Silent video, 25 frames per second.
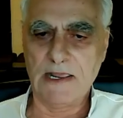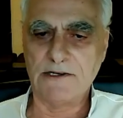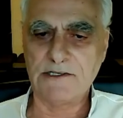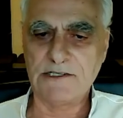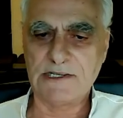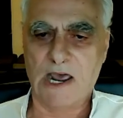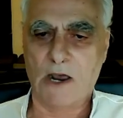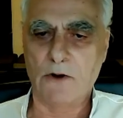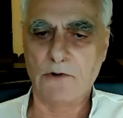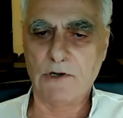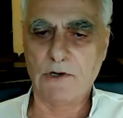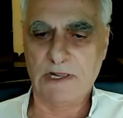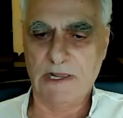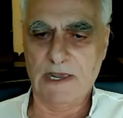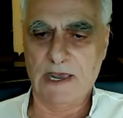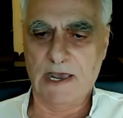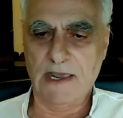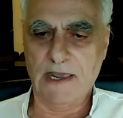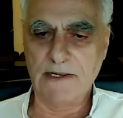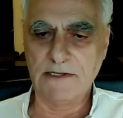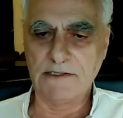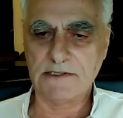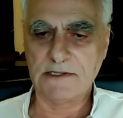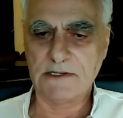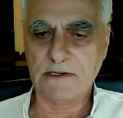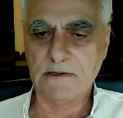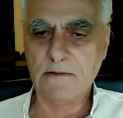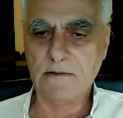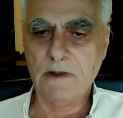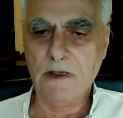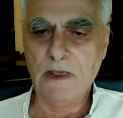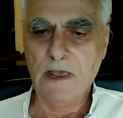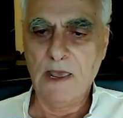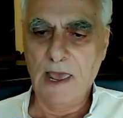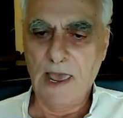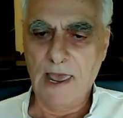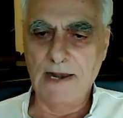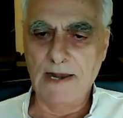and Saudi eyes,
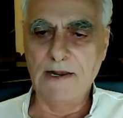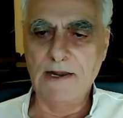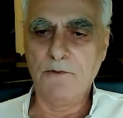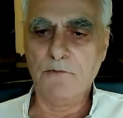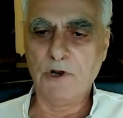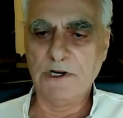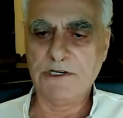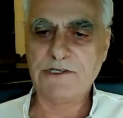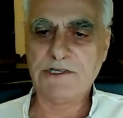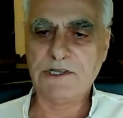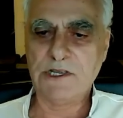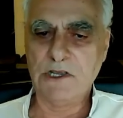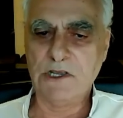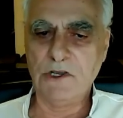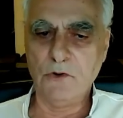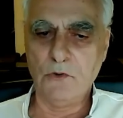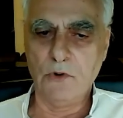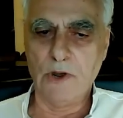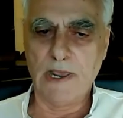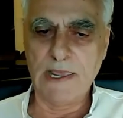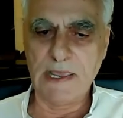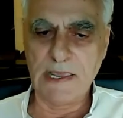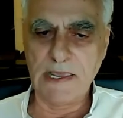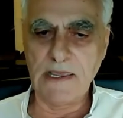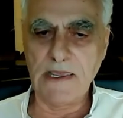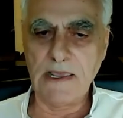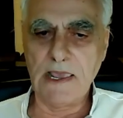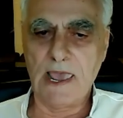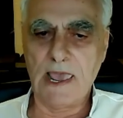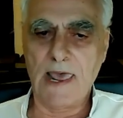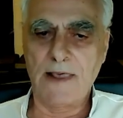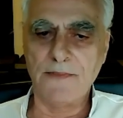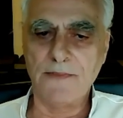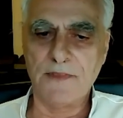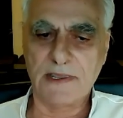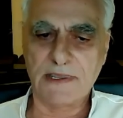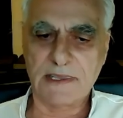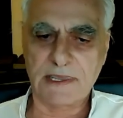and in which the UAE
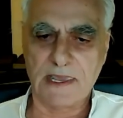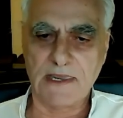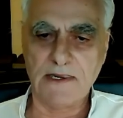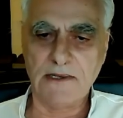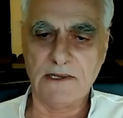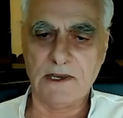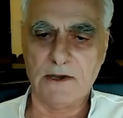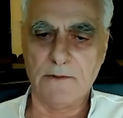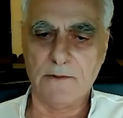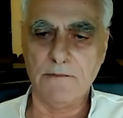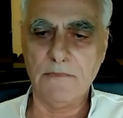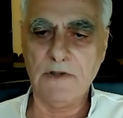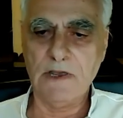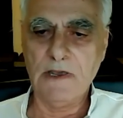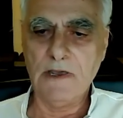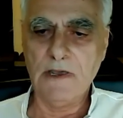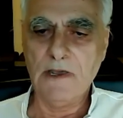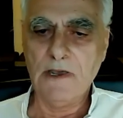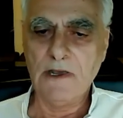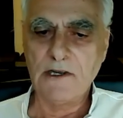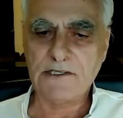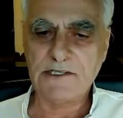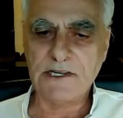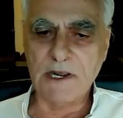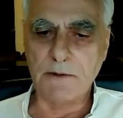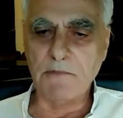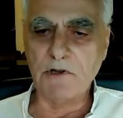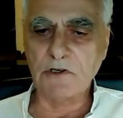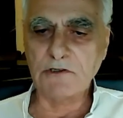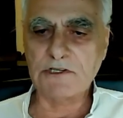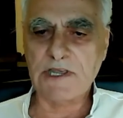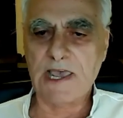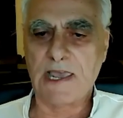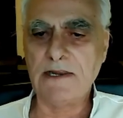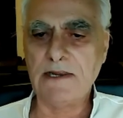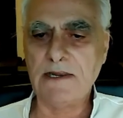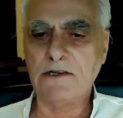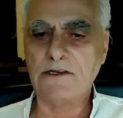and the kingdom
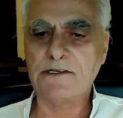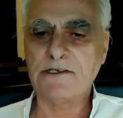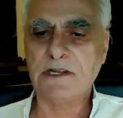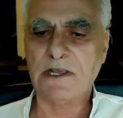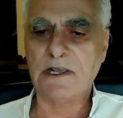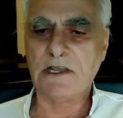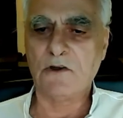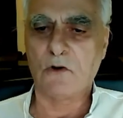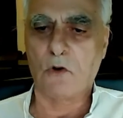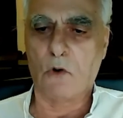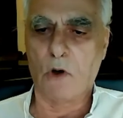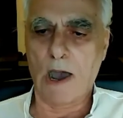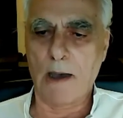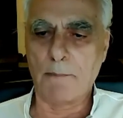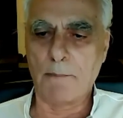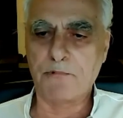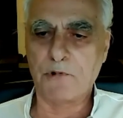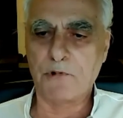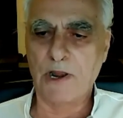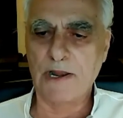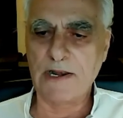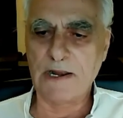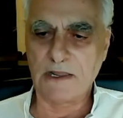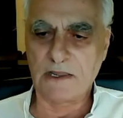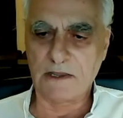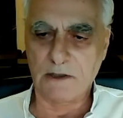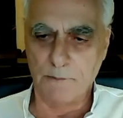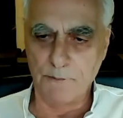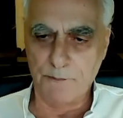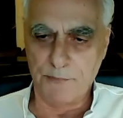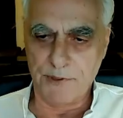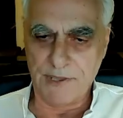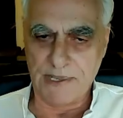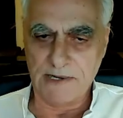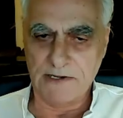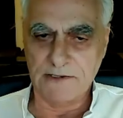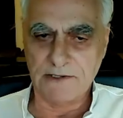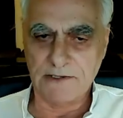simultaneously cooperate and
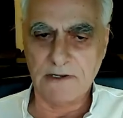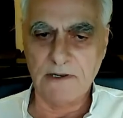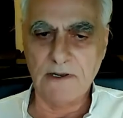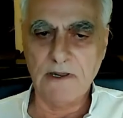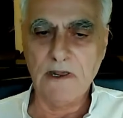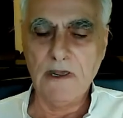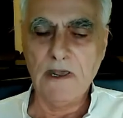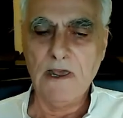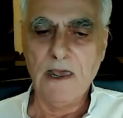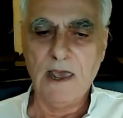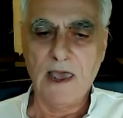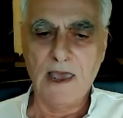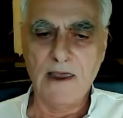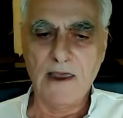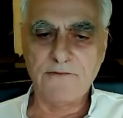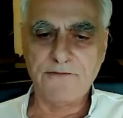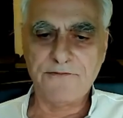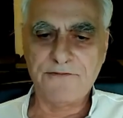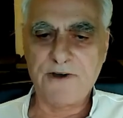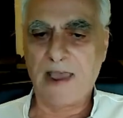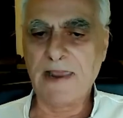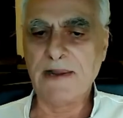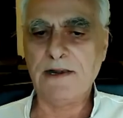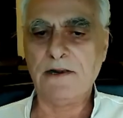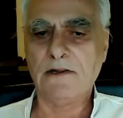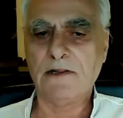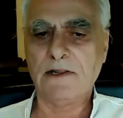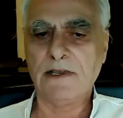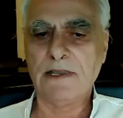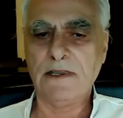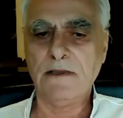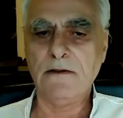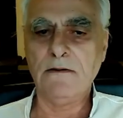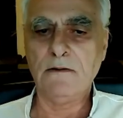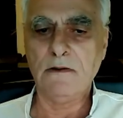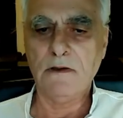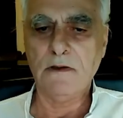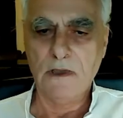compete. And
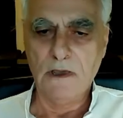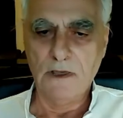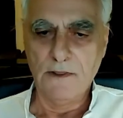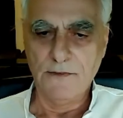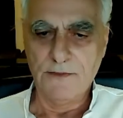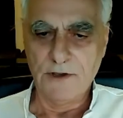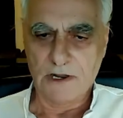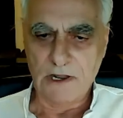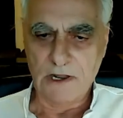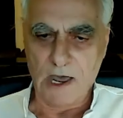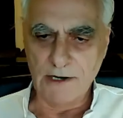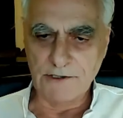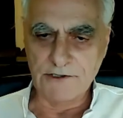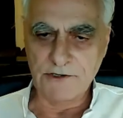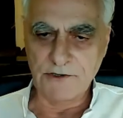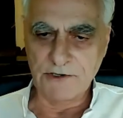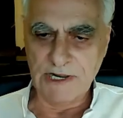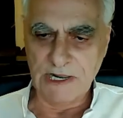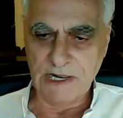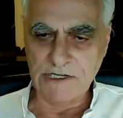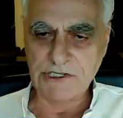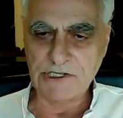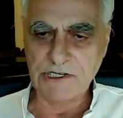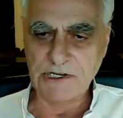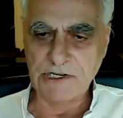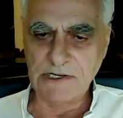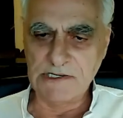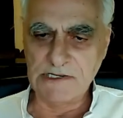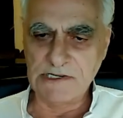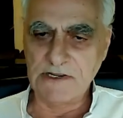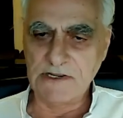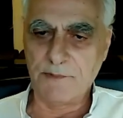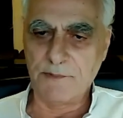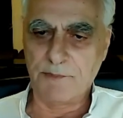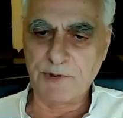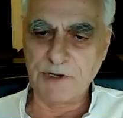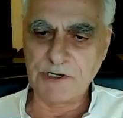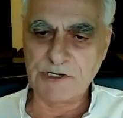finally, the contradictions in
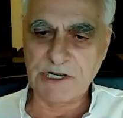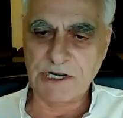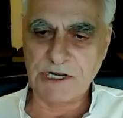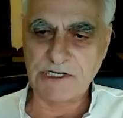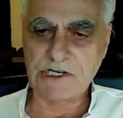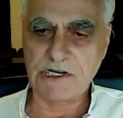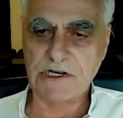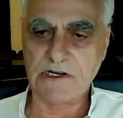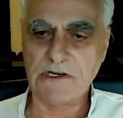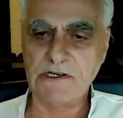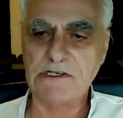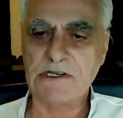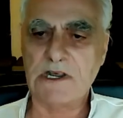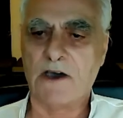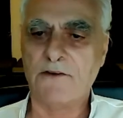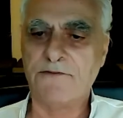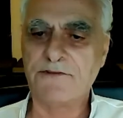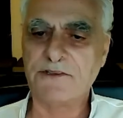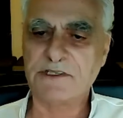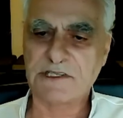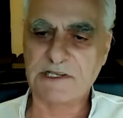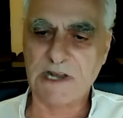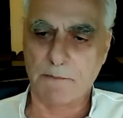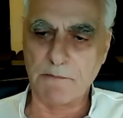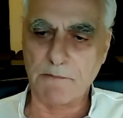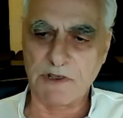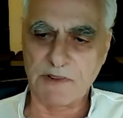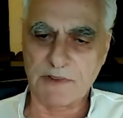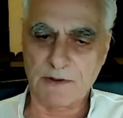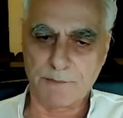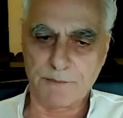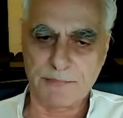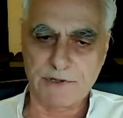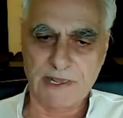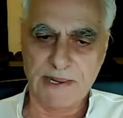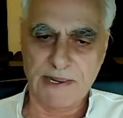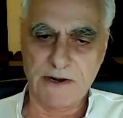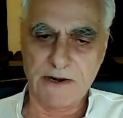the positions of some of the
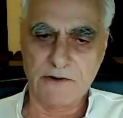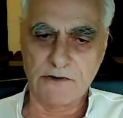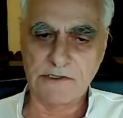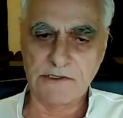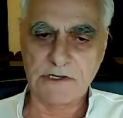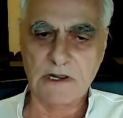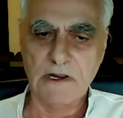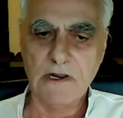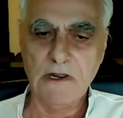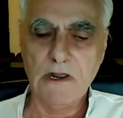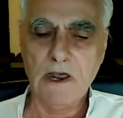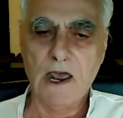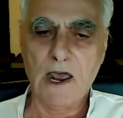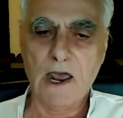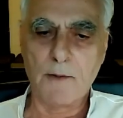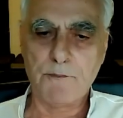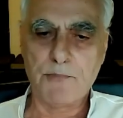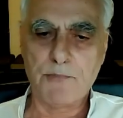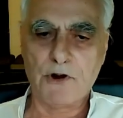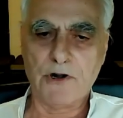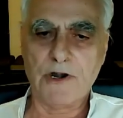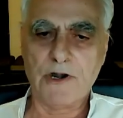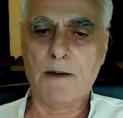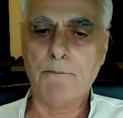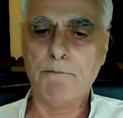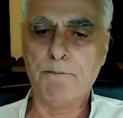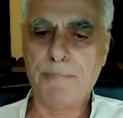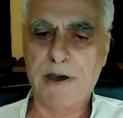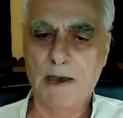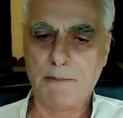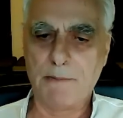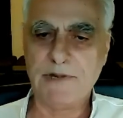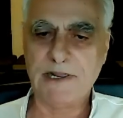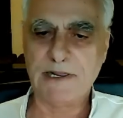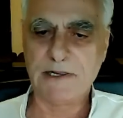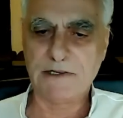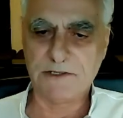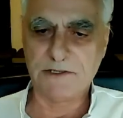players are put on
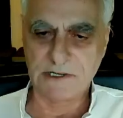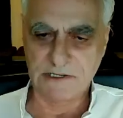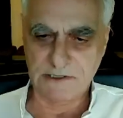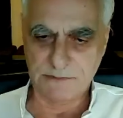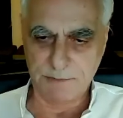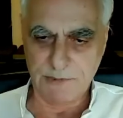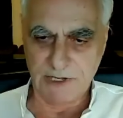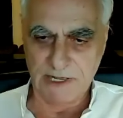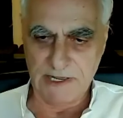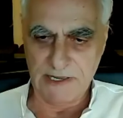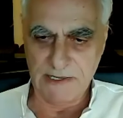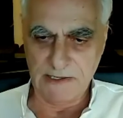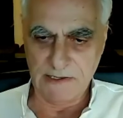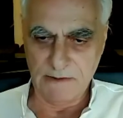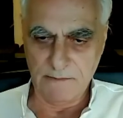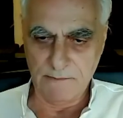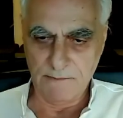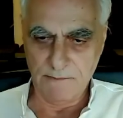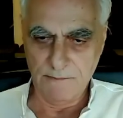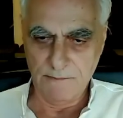public display.